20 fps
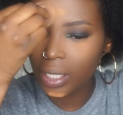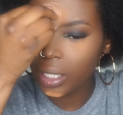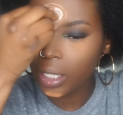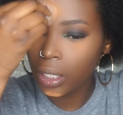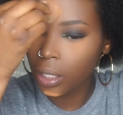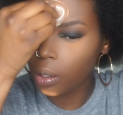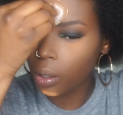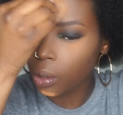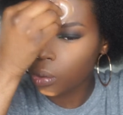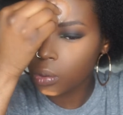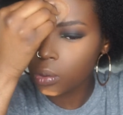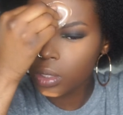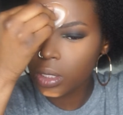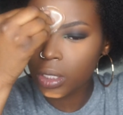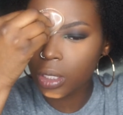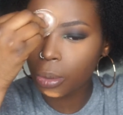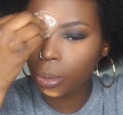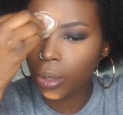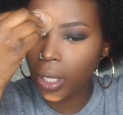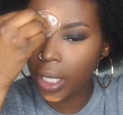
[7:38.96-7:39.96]
it holds
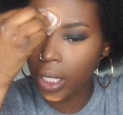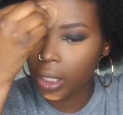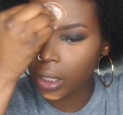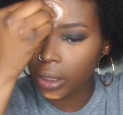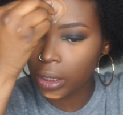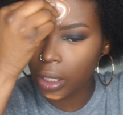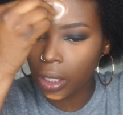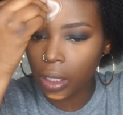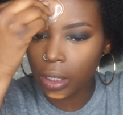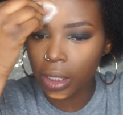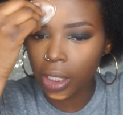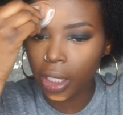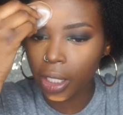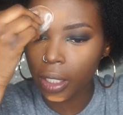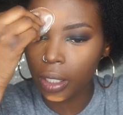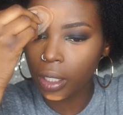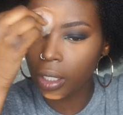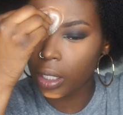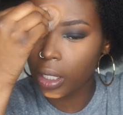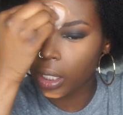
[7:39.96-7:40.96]
the product on there,